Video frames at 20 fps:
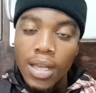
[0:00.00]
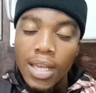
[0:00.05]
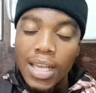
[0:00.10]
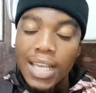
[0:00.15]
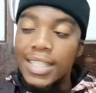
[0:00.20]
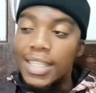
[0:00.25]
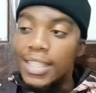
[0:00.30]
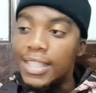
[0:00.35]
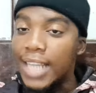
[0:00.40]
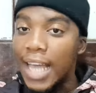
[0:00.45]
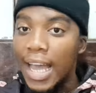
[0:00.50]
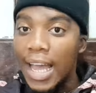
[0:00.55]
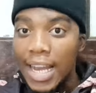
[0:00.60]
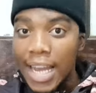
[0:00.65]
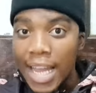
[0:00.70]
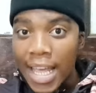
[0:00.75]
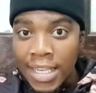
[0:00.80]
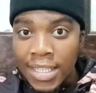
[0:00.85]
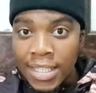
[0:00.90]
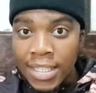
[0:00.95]
Is it their
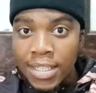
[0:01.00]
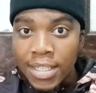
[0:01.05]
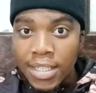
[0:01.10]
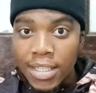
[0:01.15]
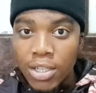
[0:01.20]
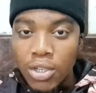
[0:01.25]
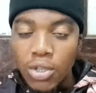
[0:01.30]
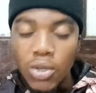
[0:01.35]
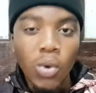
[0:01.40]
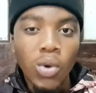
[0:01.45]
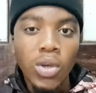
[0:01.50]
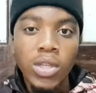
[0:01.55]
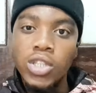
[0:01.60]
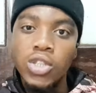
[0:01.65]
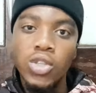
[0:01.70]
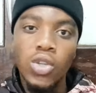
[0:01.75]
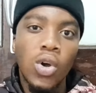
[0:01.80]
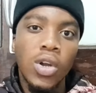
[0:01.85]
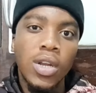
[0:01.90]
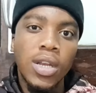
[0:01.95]
land? No, it's
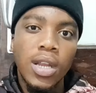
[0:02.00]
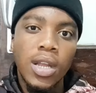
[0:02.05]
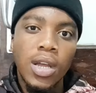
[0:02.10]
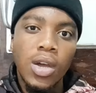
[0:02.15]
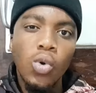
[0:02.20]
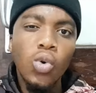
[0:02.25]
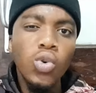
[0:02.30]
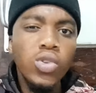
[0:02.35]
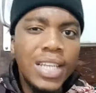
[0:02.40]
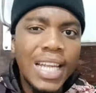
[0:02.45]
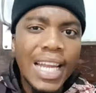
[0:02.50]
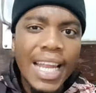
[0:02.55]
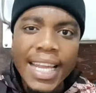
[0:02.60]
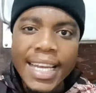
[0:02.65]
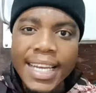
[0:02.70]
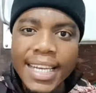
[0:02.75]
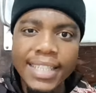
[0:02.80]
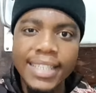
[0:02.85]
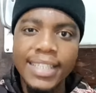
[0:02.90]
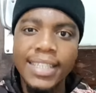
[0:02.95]
not. Whose
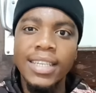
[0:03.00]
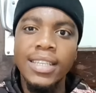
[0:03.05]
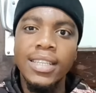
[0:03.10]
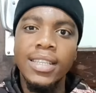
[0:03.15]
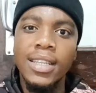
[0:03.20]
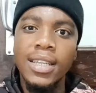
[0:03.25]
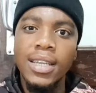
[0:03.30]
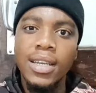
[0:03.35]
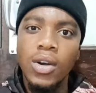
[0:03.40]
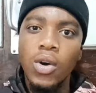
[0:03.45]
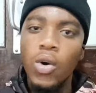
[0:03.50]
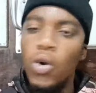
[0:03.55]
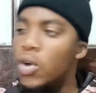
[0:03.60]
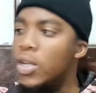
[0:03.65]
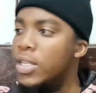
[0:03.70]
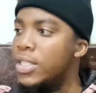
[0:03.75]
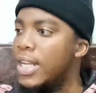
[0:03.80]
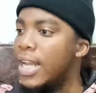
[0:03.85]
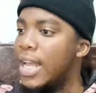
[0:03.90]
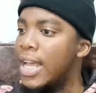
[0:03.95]
land is it? Or oh,
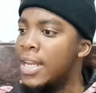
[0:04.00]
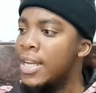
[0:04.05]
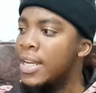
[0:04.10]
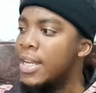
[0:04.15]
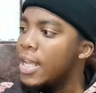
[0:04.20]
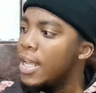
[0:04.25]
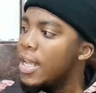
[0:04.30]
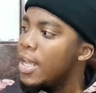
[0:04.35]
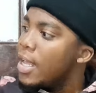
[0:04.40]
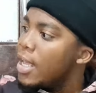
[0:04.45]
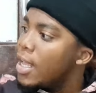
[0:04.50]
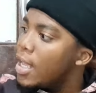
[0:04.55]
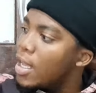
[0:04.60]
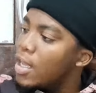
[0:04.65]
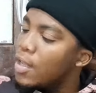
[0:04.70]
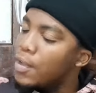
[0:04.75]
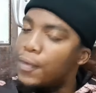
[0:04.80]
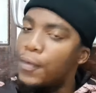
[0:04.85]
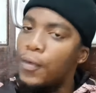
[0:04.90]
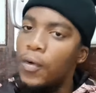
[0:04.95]
is land
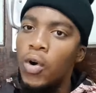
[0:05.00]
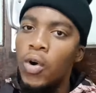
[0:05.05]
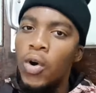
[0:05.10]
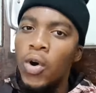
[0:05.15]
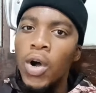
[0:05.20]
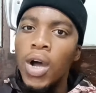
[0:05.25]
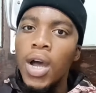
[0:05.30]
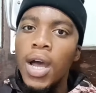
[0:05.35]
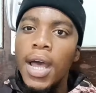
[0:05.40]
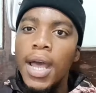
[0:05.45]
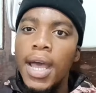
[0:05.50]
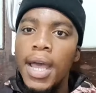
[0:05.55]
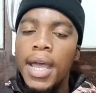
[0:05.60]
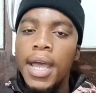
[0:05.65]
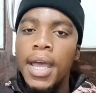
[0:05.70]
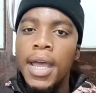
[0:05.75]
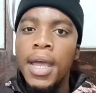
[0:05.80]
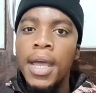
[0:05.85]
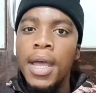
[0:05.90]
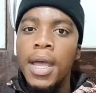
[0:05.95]
is for uh,
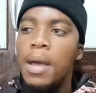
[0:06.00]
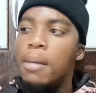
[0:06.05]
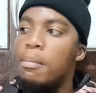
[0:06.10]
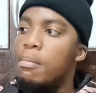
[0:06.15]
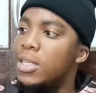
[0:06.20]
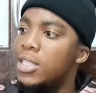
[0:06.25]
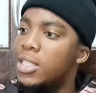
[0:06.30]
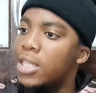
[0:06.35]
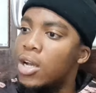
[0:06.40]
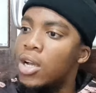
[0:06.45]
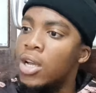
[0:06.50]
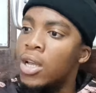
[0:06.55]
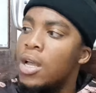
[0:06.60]
Mr.